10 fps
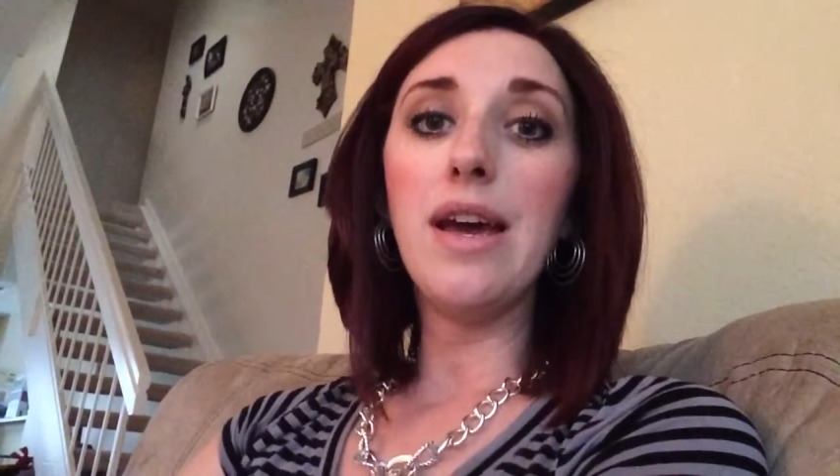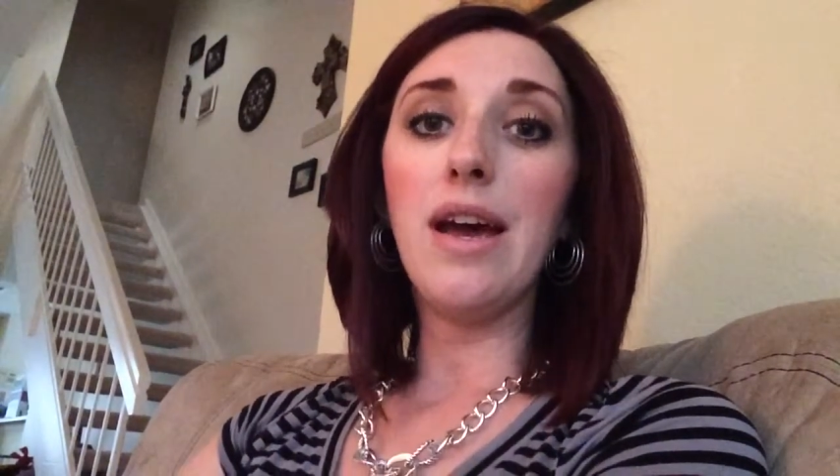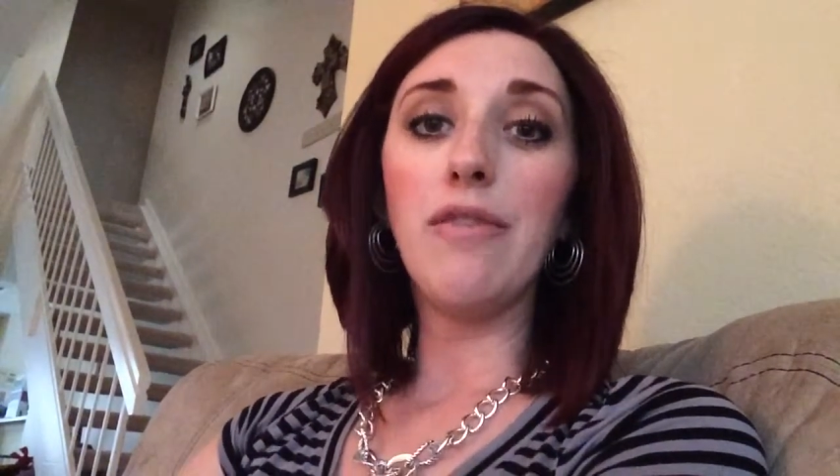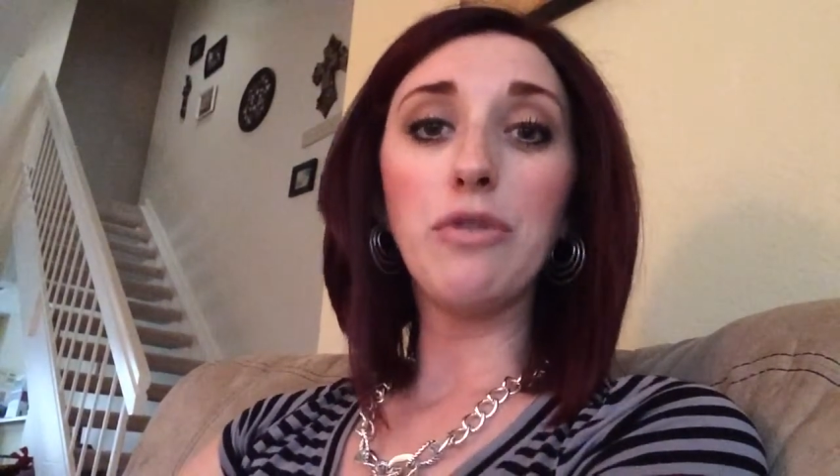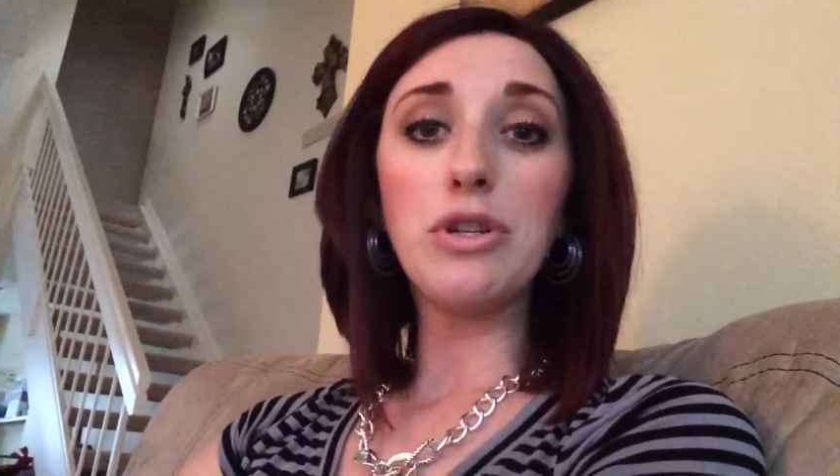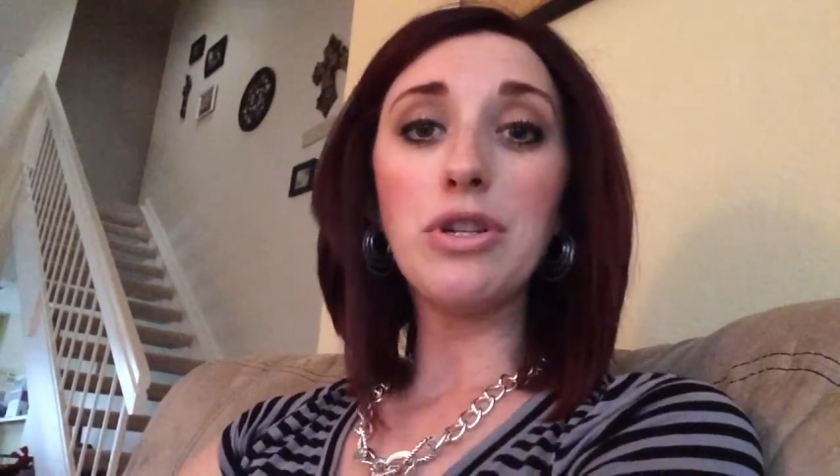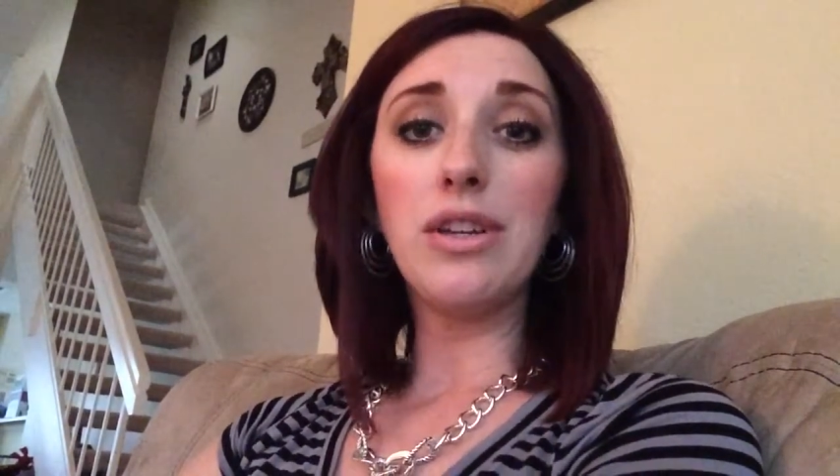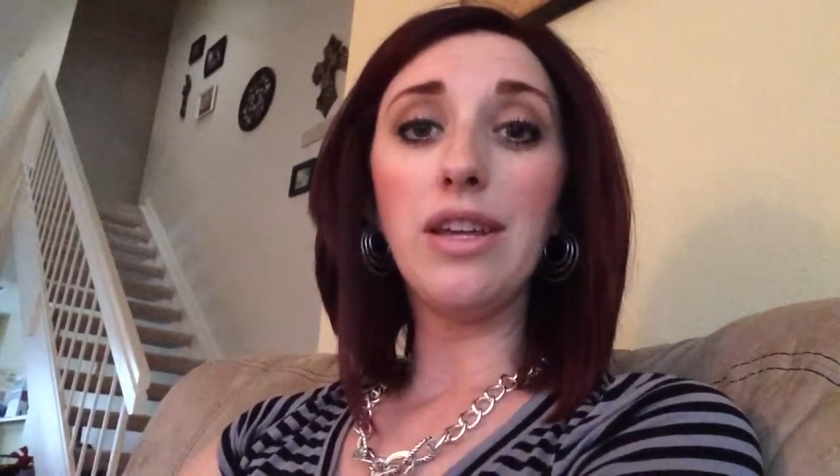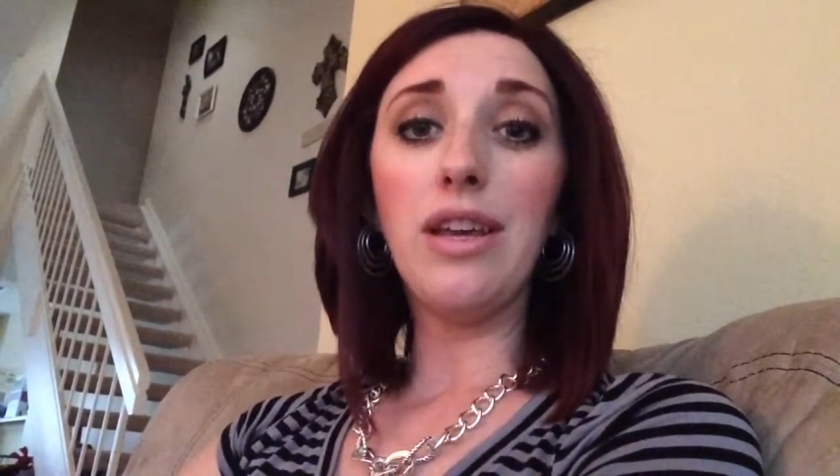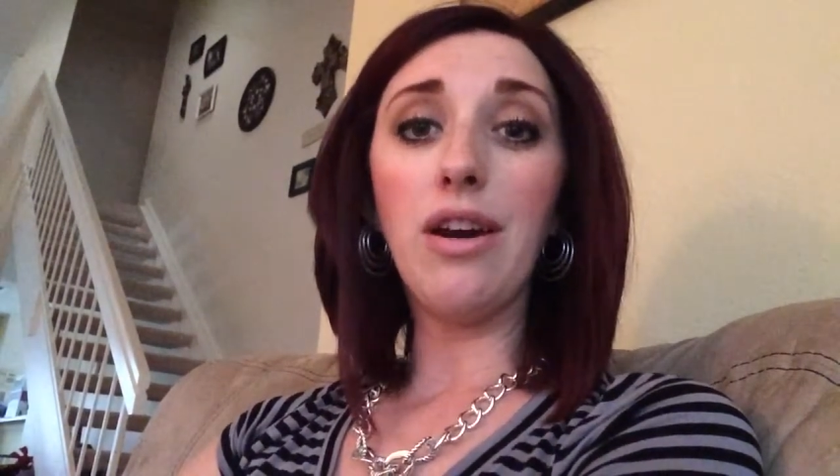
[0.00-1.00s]

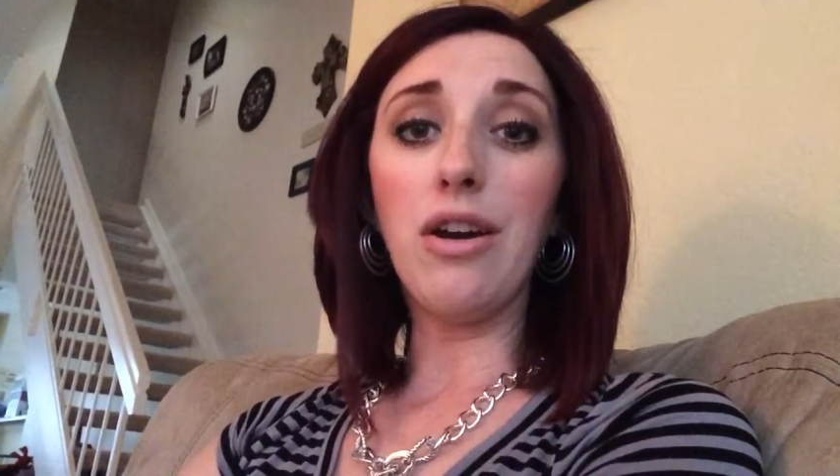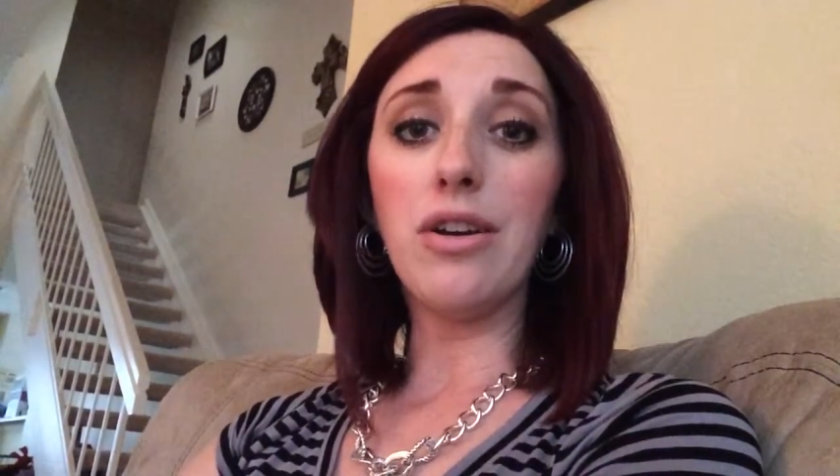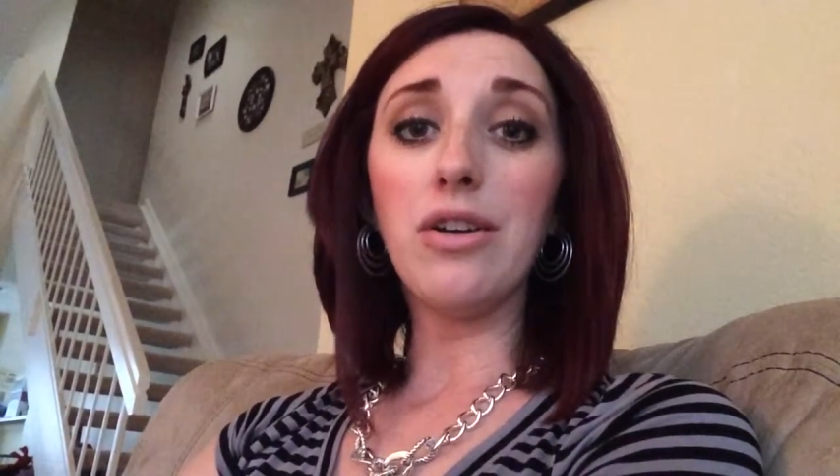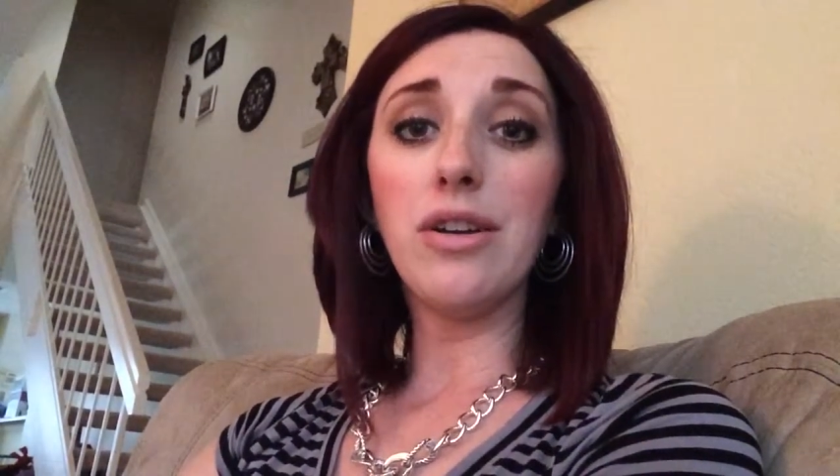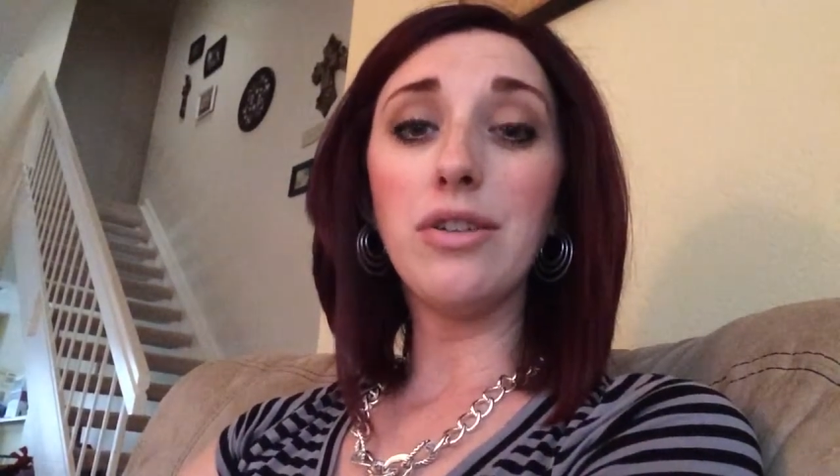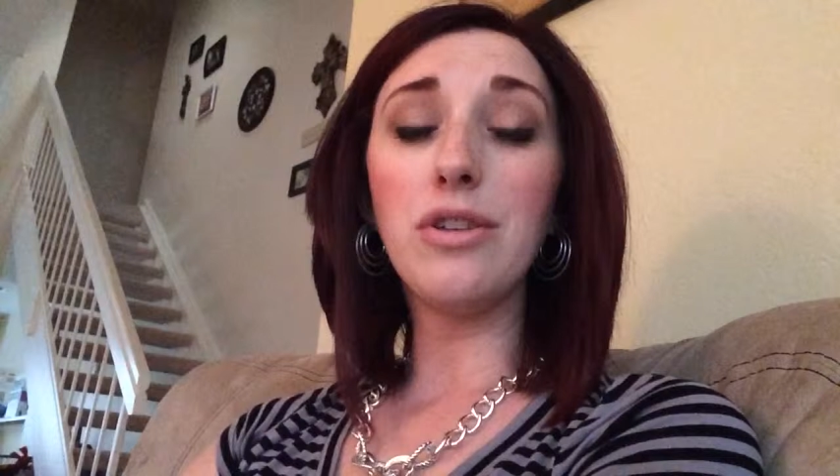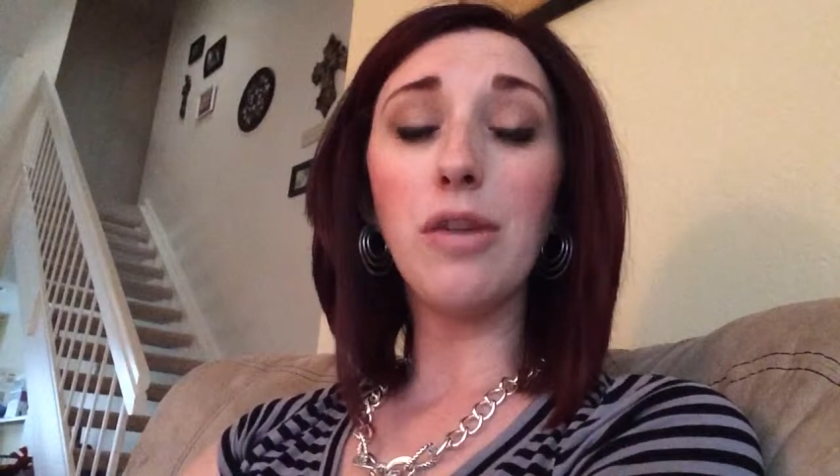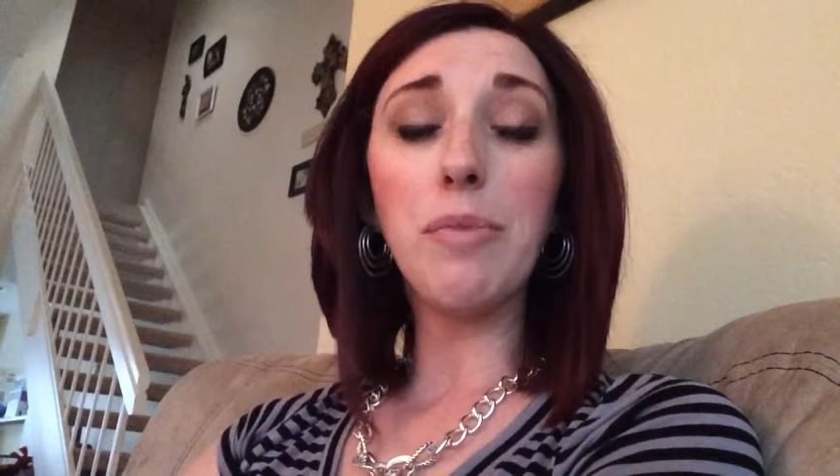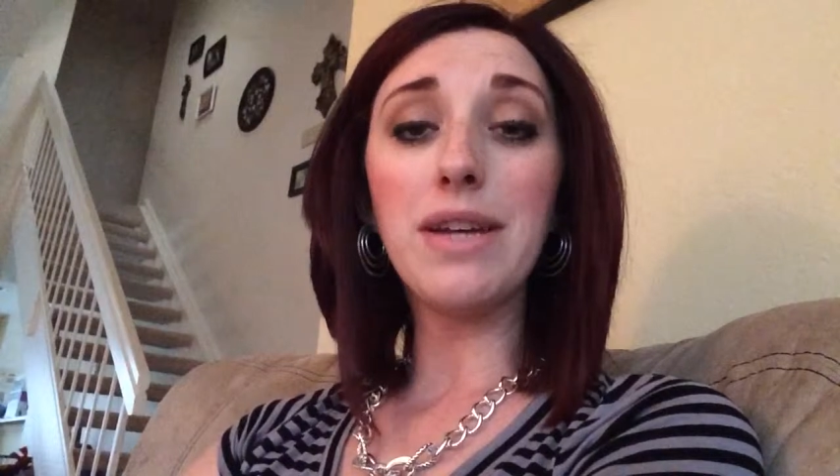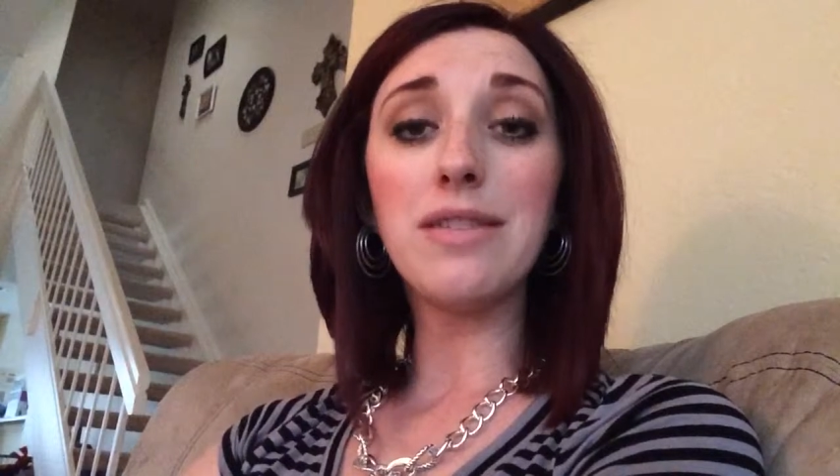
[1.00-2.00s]
Unfortunately, our
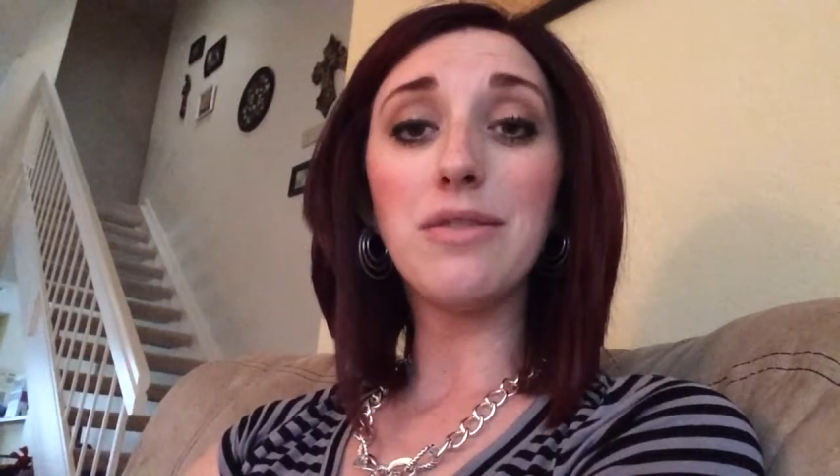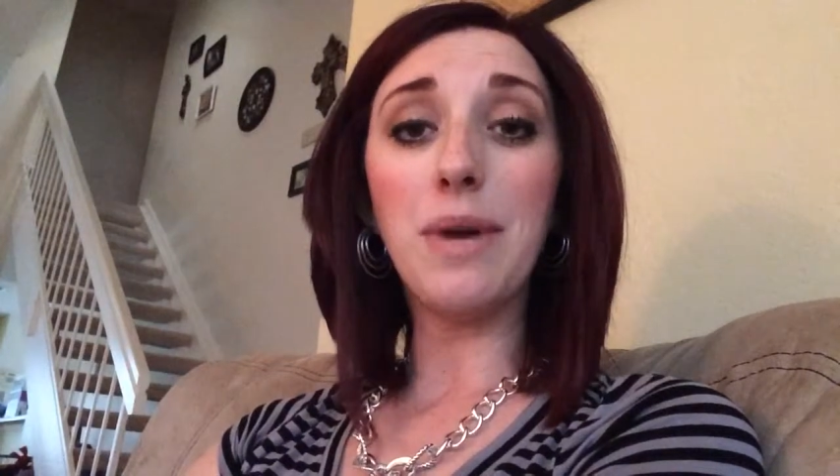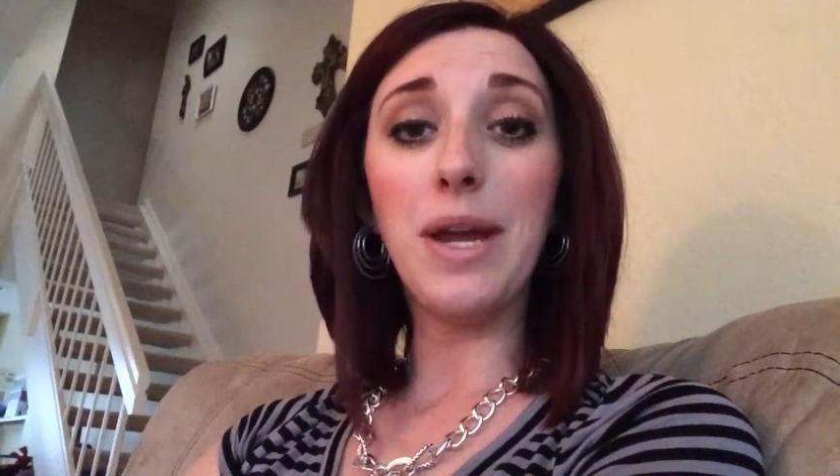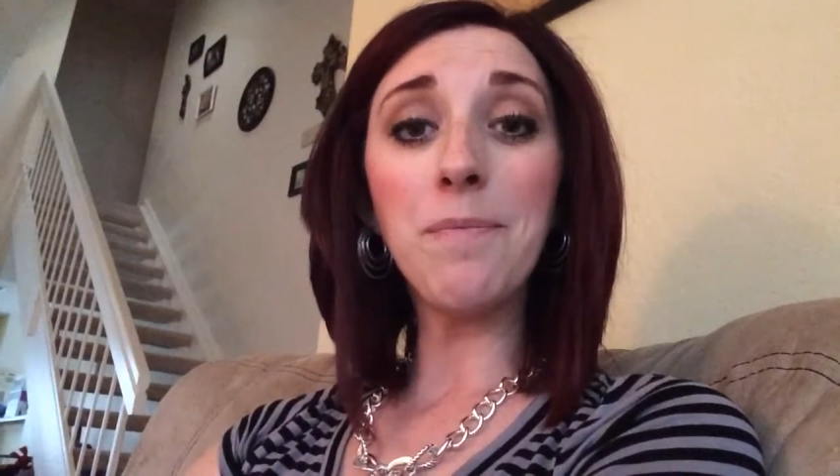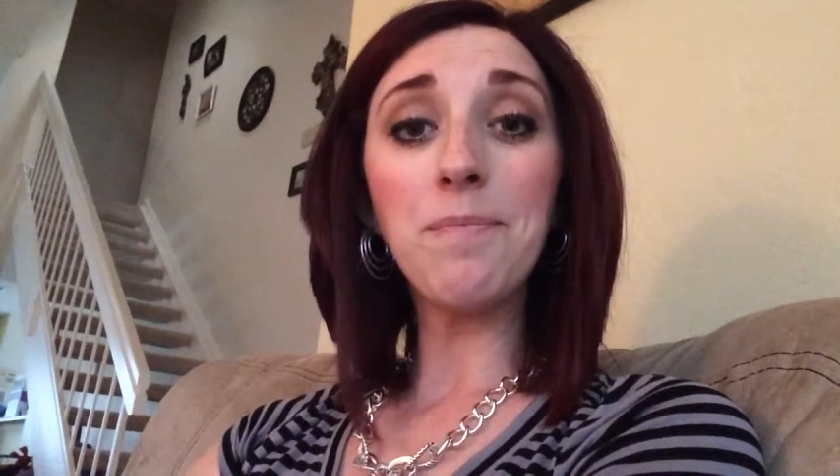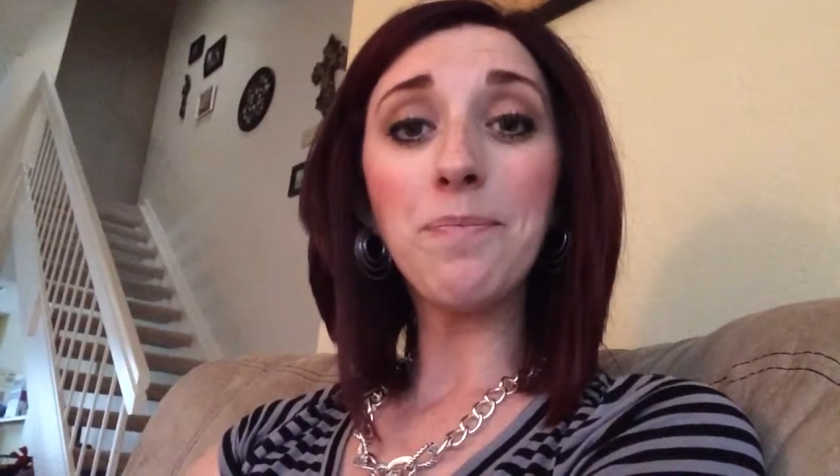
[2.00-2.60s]
dog passed away